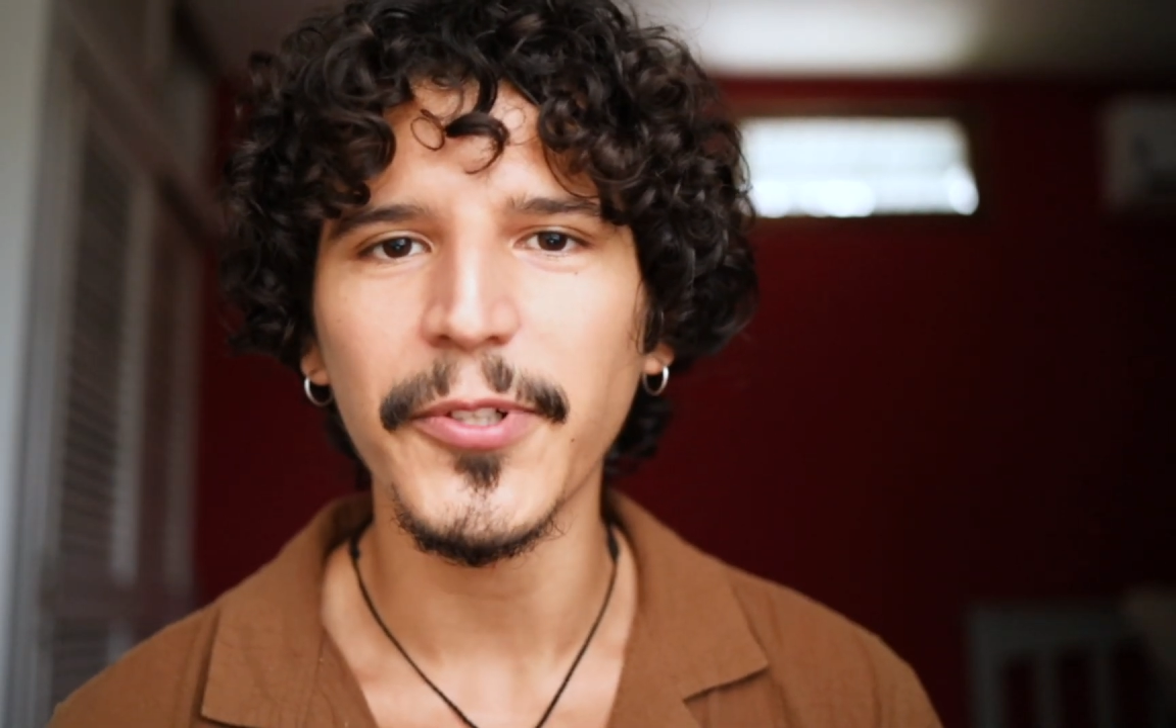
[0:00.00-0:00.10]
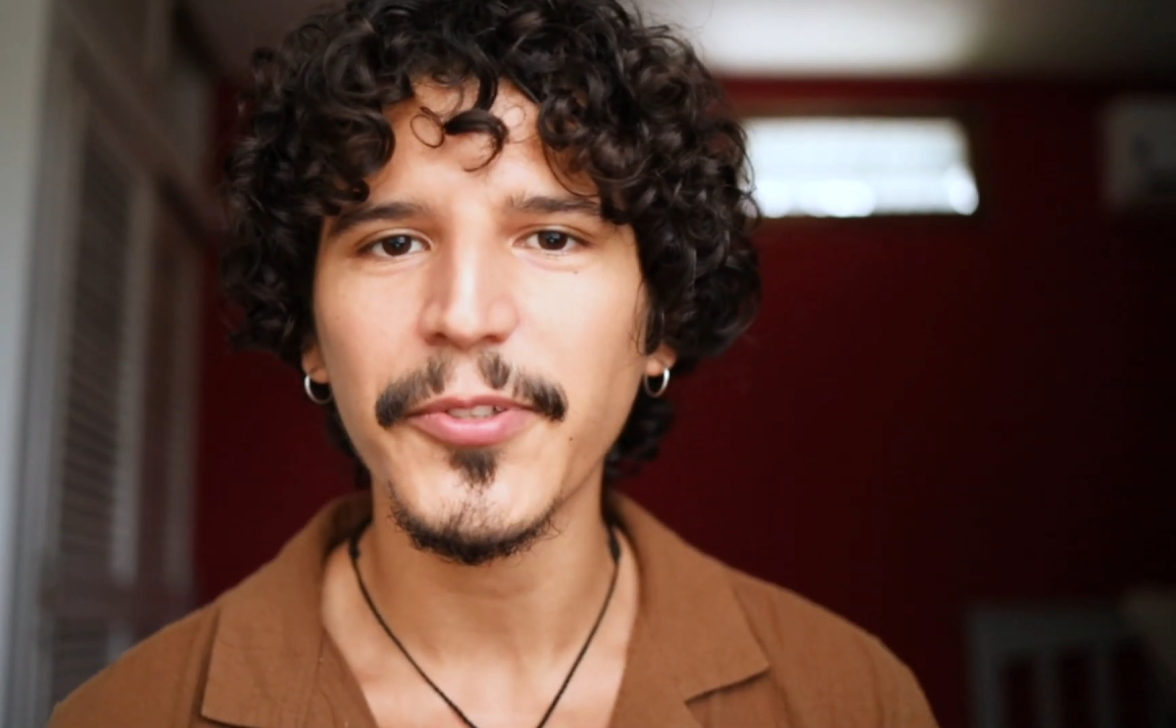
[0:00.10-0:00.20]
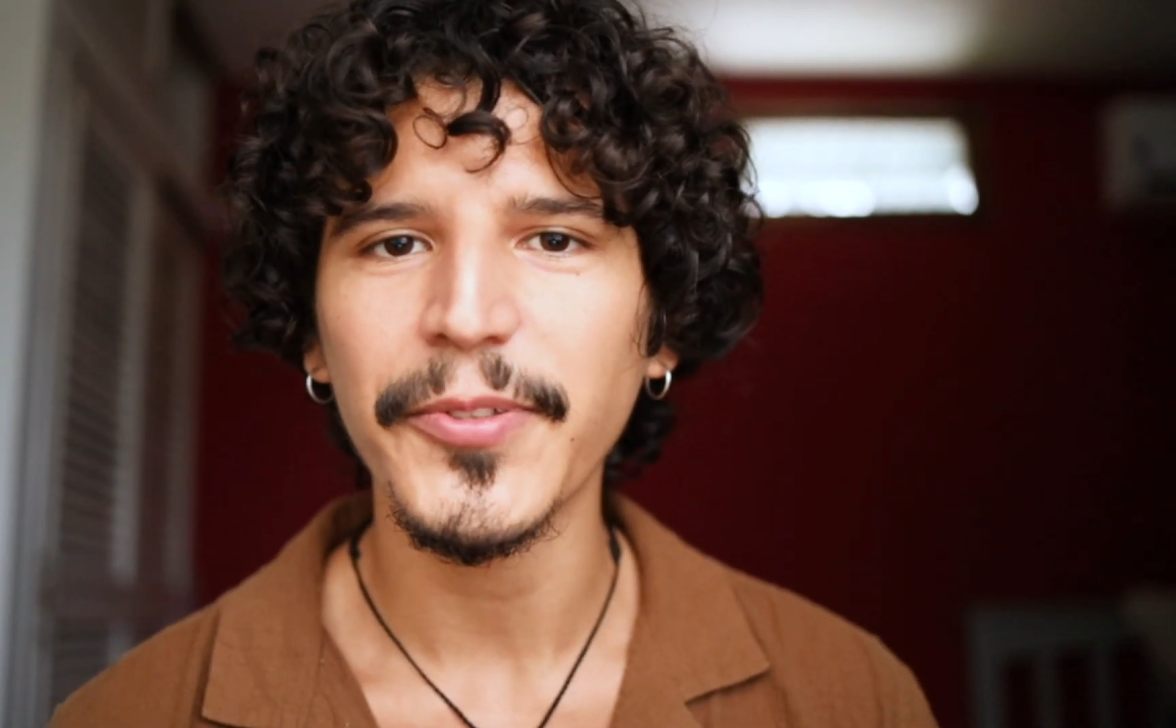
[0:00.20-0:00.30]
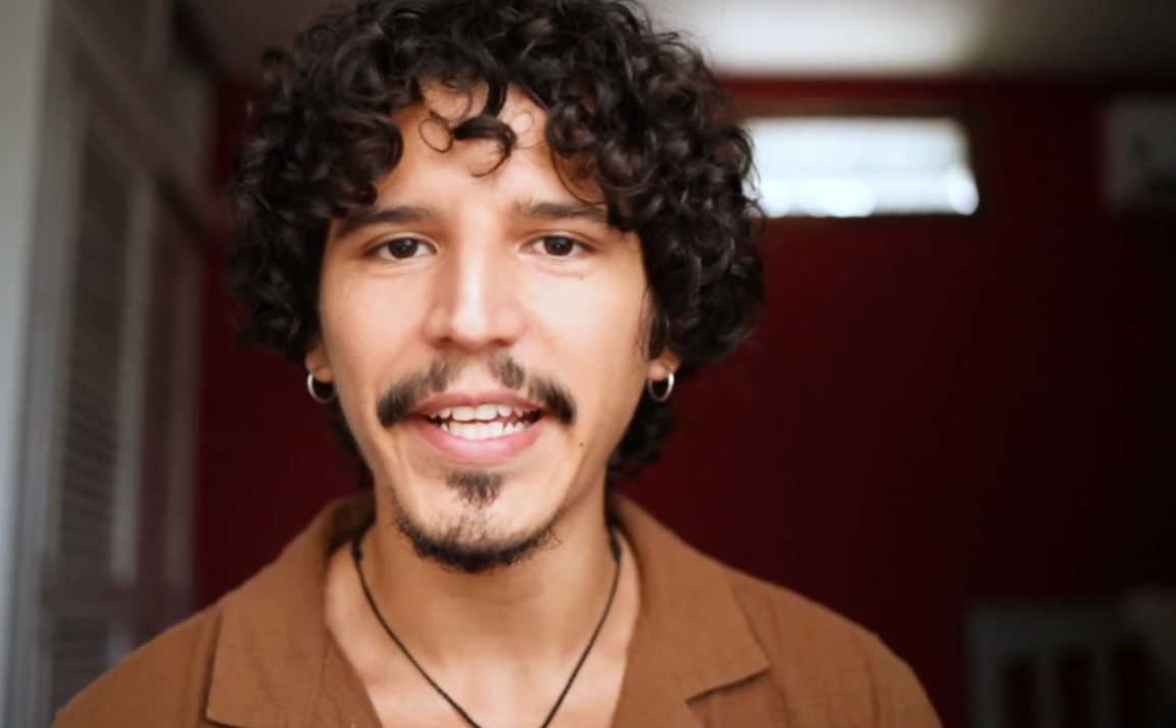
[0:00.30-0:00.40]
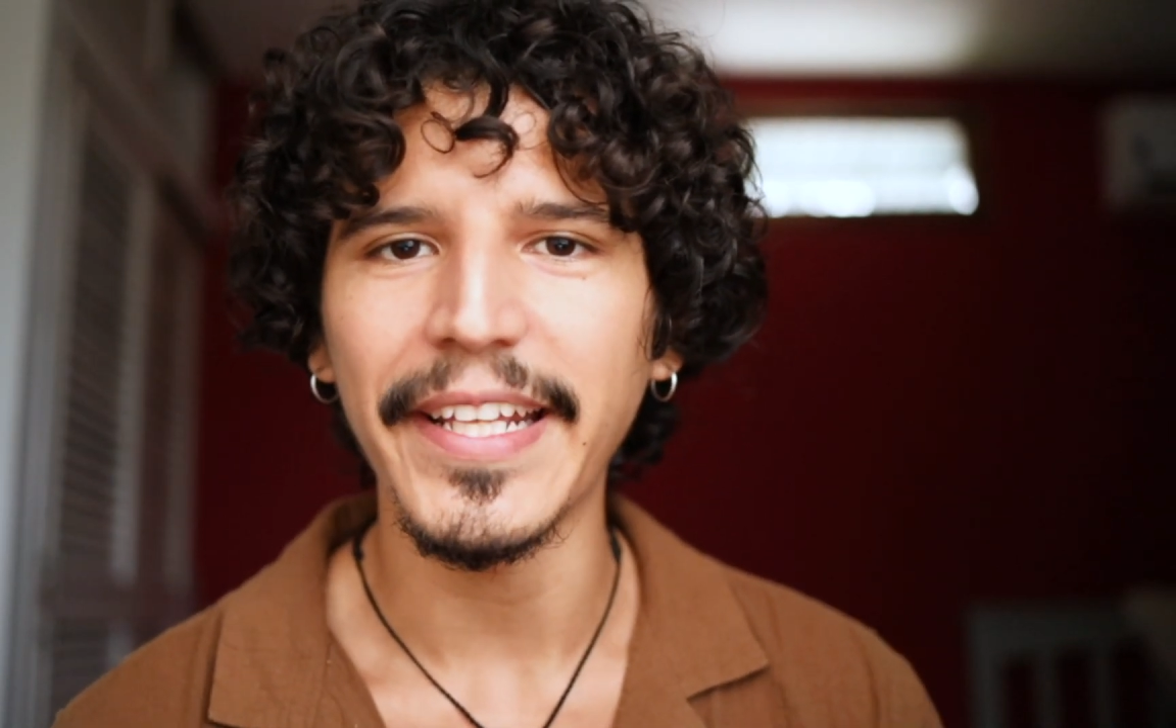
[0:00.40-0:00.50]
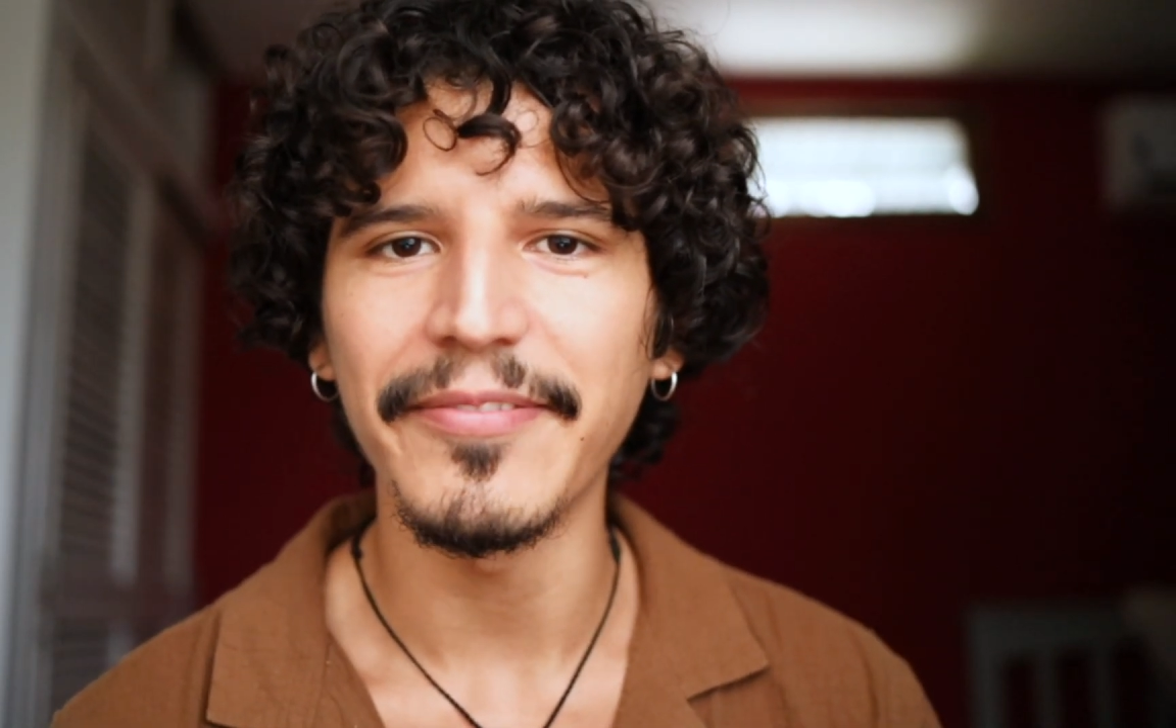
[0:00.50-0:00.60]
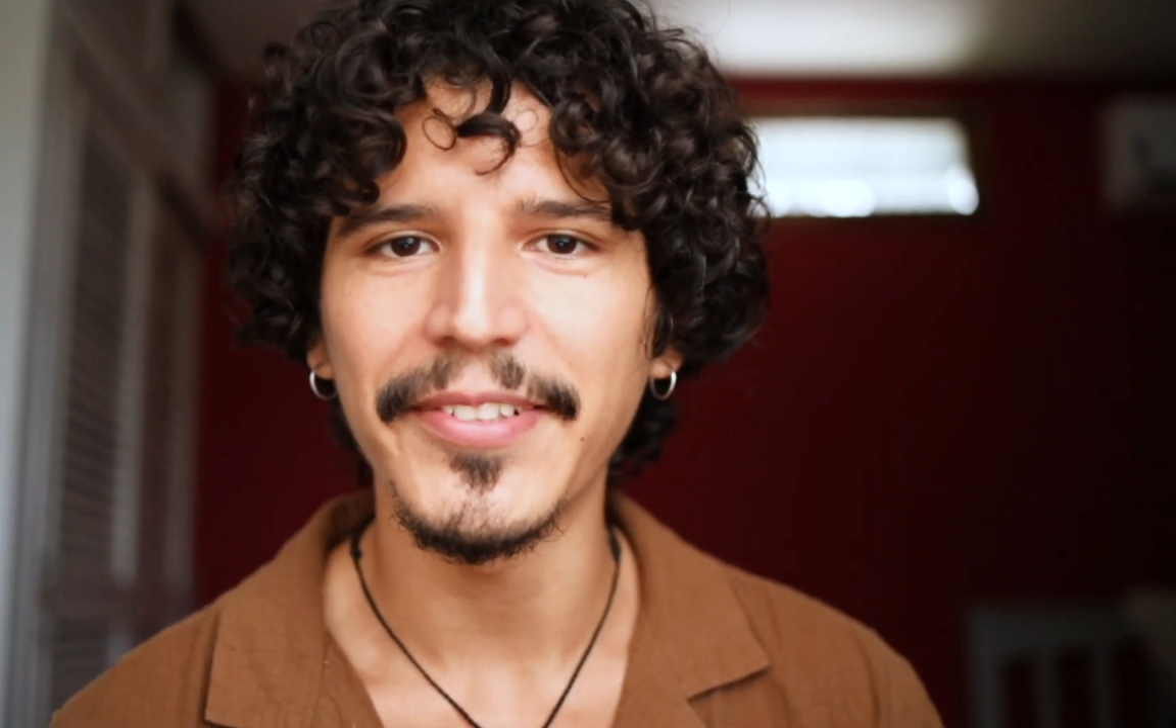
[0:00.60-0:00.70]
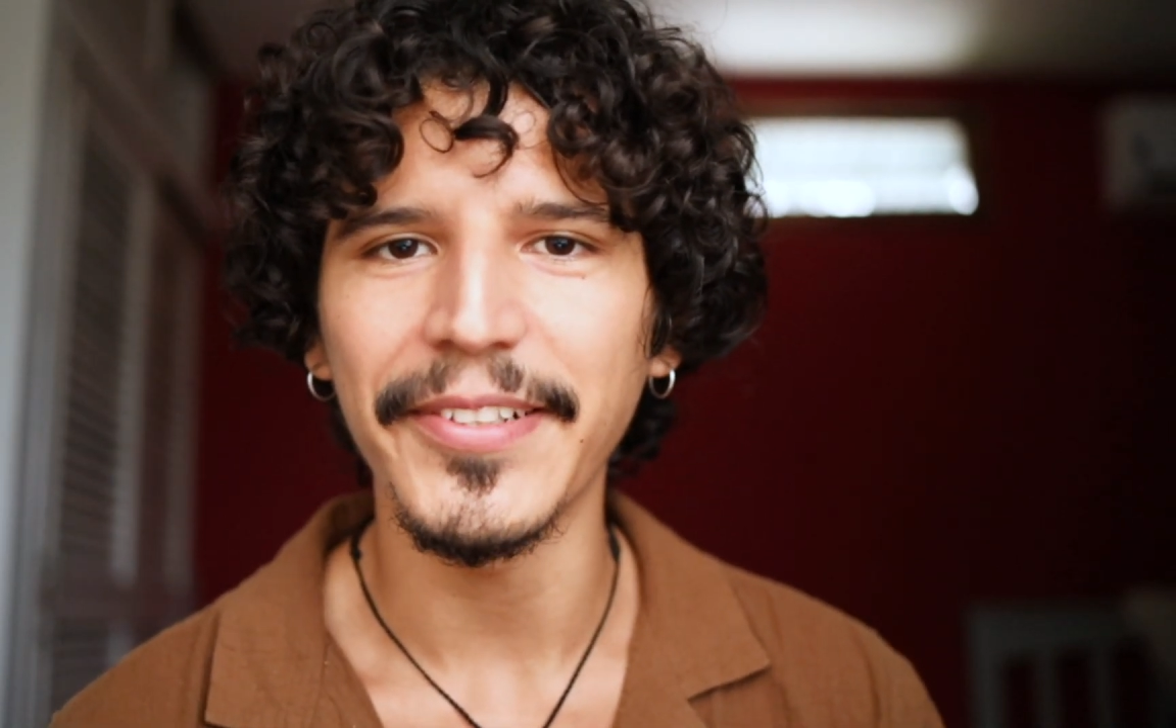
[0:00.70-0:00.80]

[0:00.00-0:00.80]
more creative